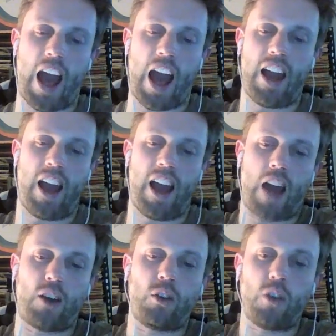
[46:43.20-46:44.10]

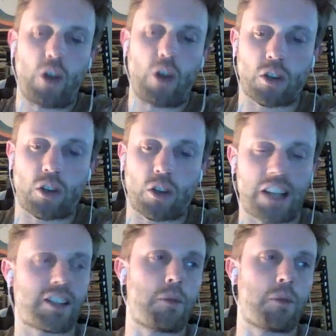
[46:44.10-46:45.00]
I don't know the
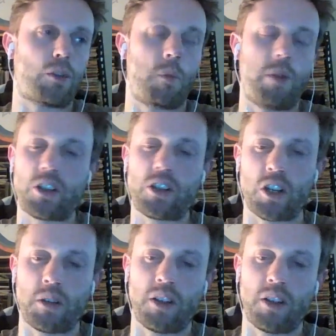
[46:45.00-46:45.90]
last time he threw a pitch
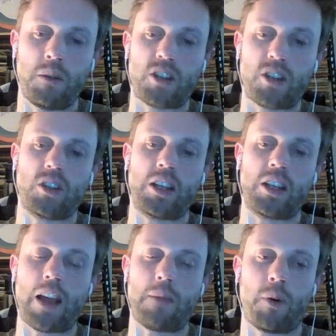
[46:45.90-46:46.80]
in a major league
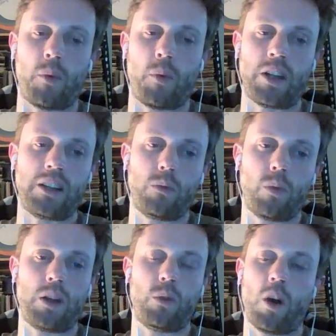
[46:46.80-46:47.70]
game, but when
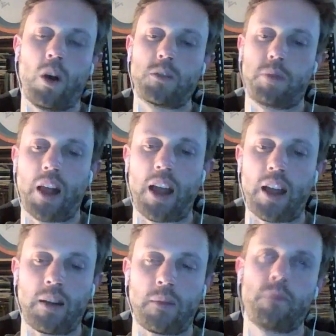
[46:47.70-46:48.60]
he was
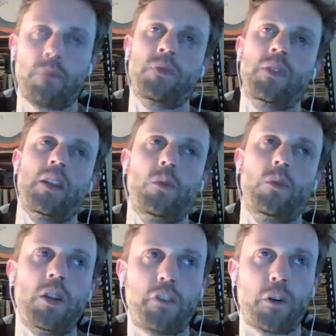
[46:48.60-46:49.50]
playing.
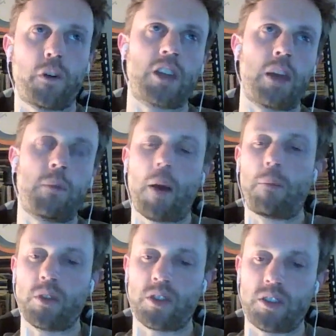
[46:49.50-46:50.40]
When he first came up,
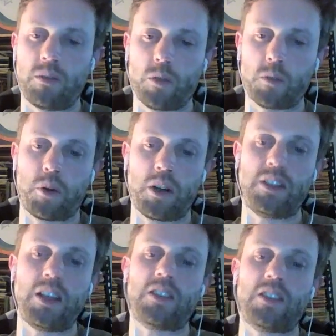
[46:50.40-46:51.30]
was pretty
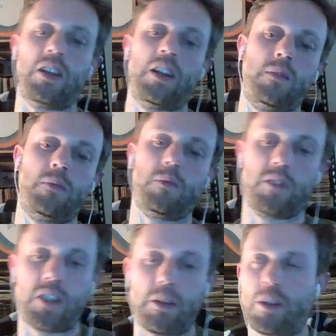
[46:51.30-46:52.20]
decent and
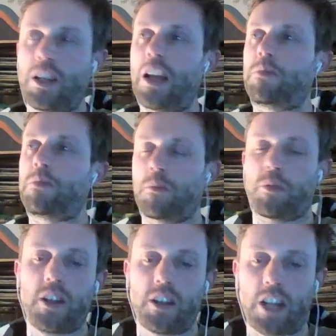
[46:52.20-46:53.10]
seemed he had some
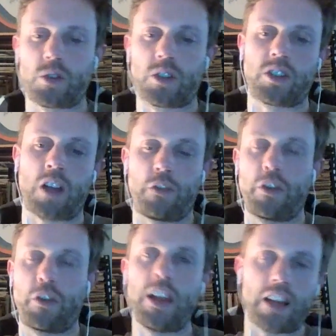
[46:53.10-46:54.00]
pretty electric stuff.
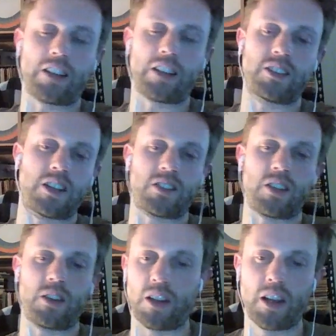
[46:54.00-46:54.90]

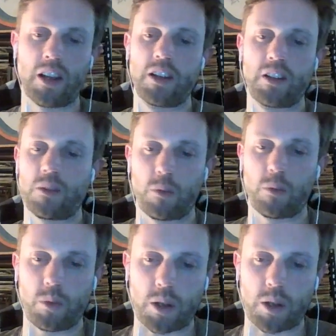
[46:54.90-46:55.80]
Inconsistent
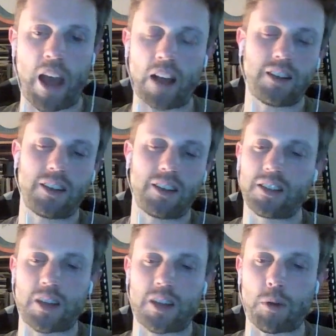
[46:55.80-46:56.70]
command,
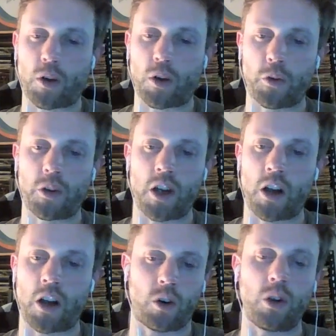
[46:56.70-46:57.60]
typical for a
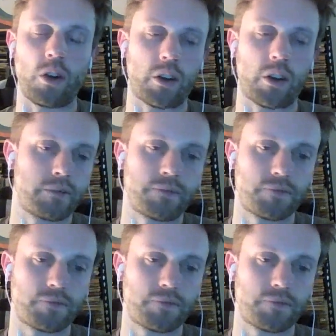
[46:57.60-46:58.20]
young hurler.